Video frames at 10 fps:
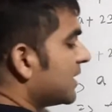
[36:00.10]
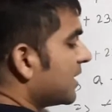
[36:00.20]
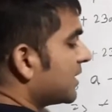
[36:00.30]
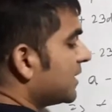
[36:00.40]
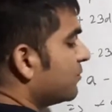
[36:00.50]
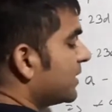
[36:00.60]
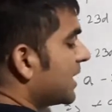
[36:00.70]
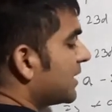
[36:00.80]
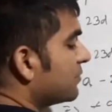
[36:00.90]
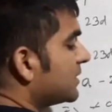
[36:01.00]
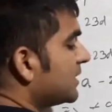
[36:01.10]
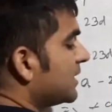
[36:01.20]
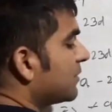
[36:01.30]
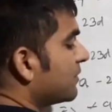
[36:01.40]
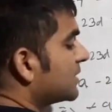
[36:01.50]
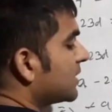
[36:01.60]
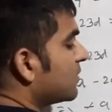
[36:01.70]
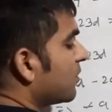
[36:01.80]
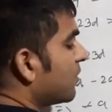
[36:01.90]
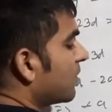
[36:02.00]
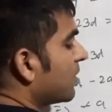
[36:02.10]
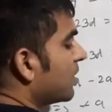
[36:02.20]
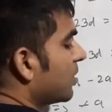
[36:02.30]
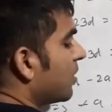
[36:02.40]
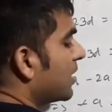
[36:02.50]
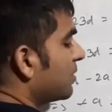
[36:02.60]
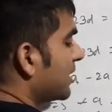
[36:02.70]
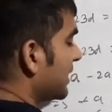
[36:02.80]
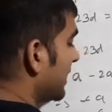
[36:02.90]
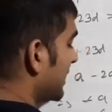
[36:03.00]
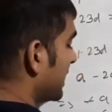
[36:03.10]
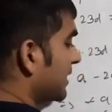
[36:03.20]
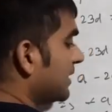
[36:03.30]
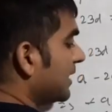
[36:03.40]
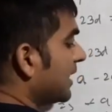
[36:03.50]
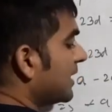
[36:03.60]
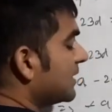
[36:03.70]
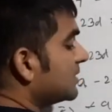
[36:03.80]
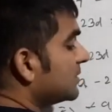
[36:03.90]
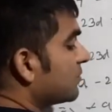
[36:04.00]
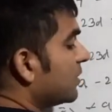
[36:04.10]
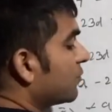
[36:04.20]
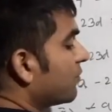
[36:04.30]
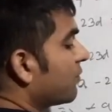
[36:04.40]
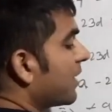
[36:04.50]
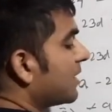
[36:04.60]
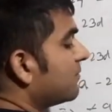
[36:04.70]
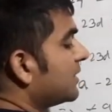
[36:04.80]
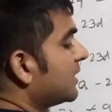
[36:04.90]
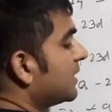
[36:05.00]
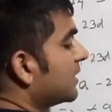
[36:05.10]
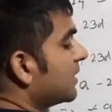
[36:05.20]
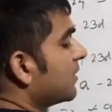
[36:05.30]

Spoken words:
here we are using equation or you can write directly a is equal to 5d.